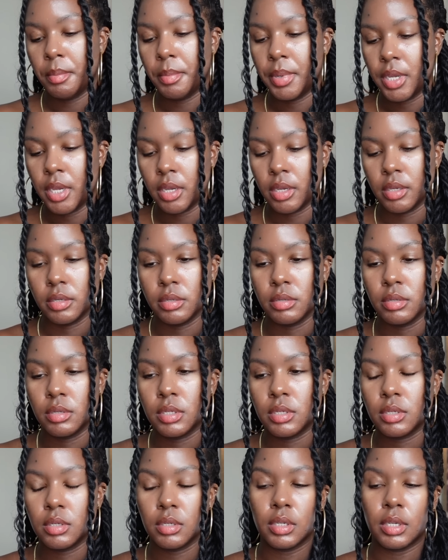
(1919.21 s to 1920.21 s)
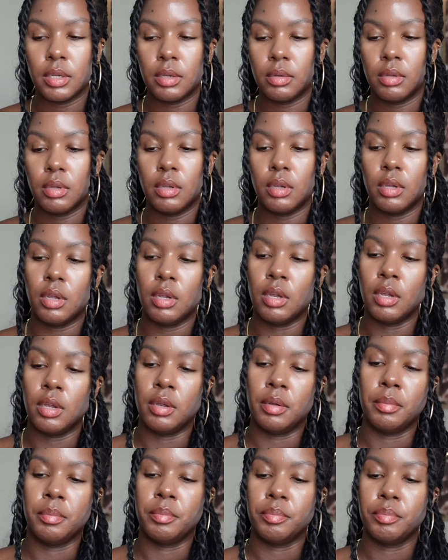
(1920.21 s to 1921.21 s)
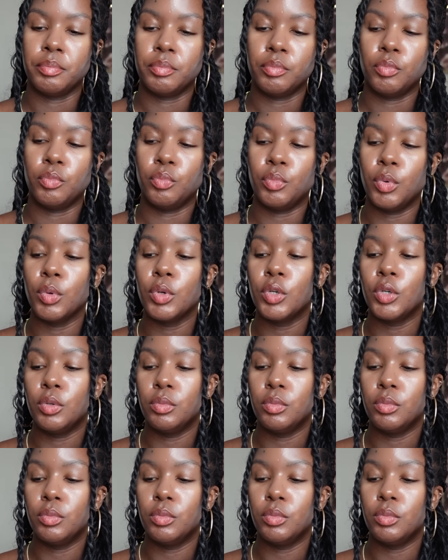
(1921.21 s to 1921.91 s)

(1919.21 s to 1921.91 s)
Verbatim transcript: because um, we were